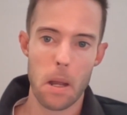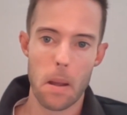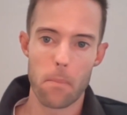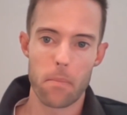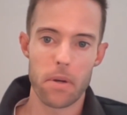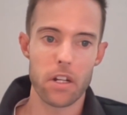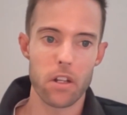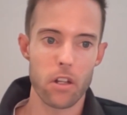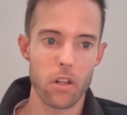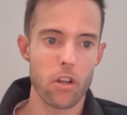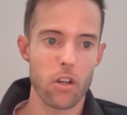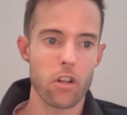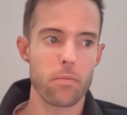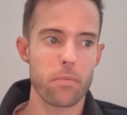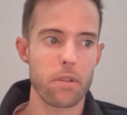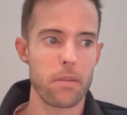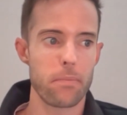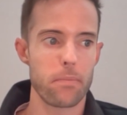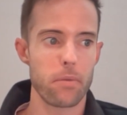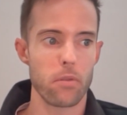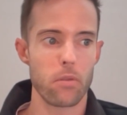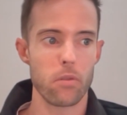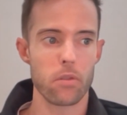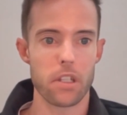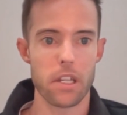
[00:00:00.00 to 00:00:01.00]
But a lot of
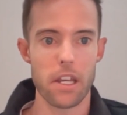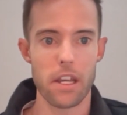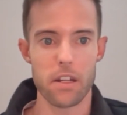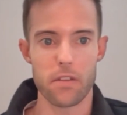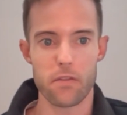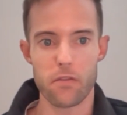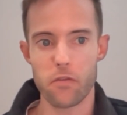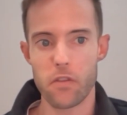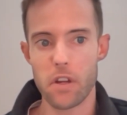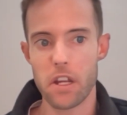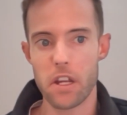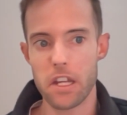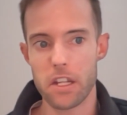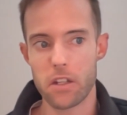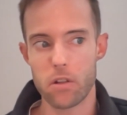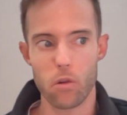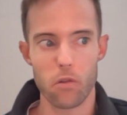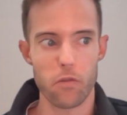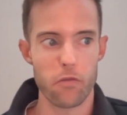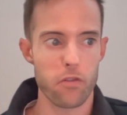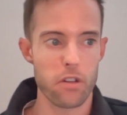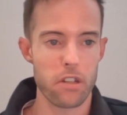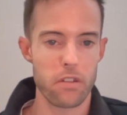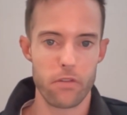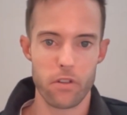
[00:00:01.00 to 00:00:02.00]
people get fake or
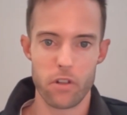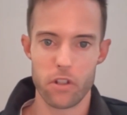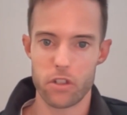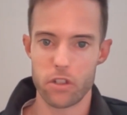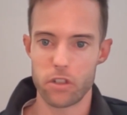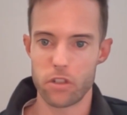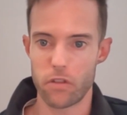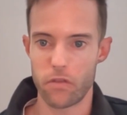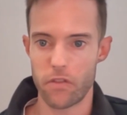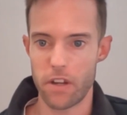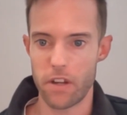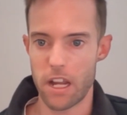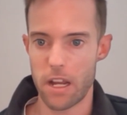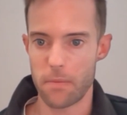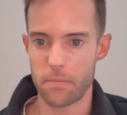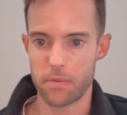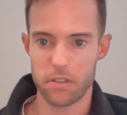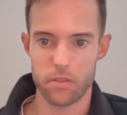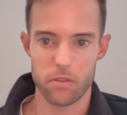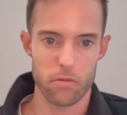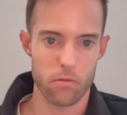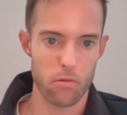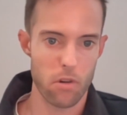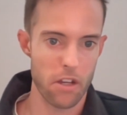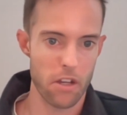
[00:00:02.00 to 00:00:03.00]
free versions of
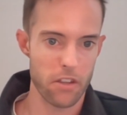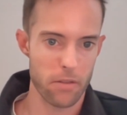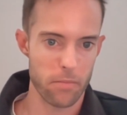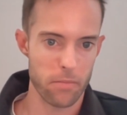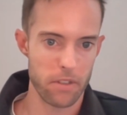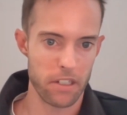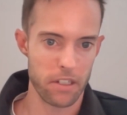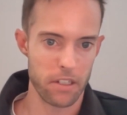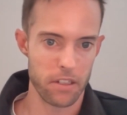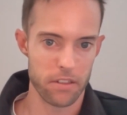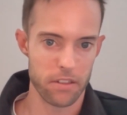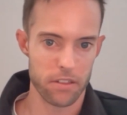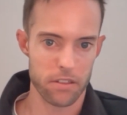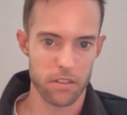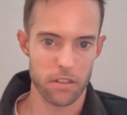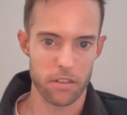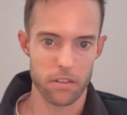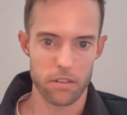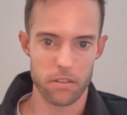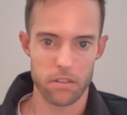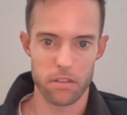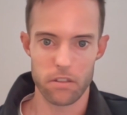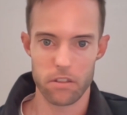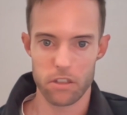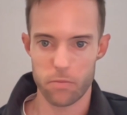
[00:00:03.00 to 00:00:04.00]
apps through other means,
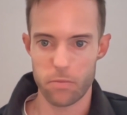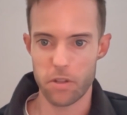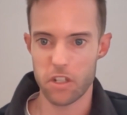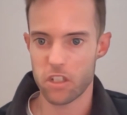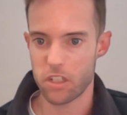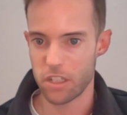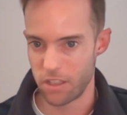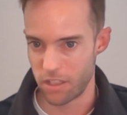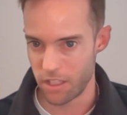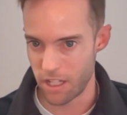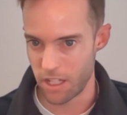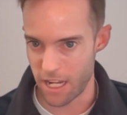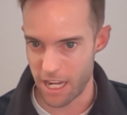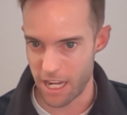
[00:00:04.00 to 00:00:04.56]
especially in the